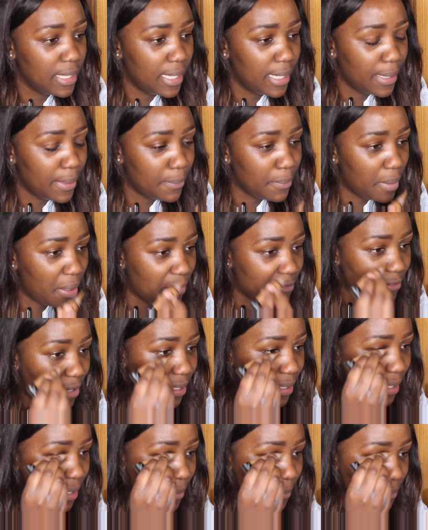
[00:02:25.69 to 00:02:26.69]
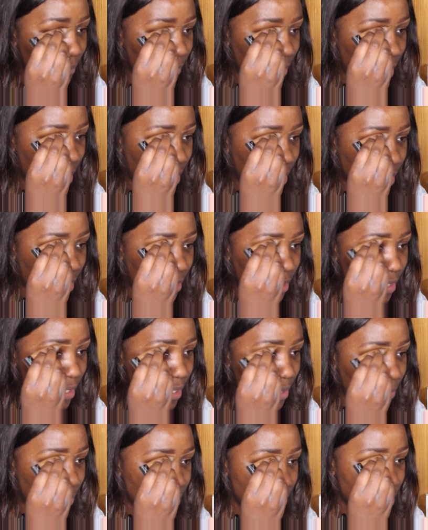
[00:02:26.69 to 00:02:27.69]
I rang him and
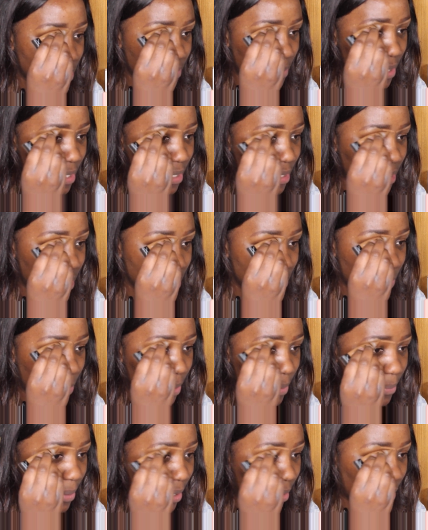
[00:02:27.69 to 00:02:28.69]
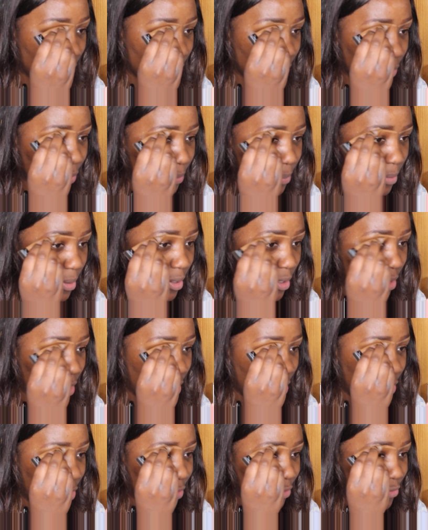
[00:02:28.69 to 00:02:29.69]
he was making his way back home
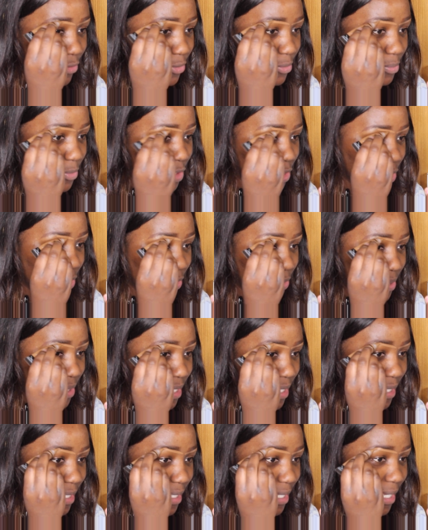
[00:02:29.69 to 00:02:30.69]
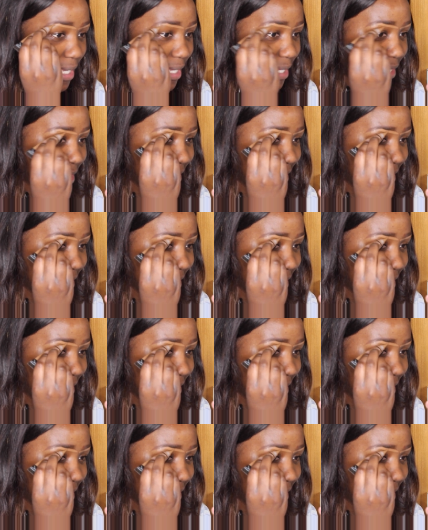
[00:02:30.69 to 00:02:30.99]
from uni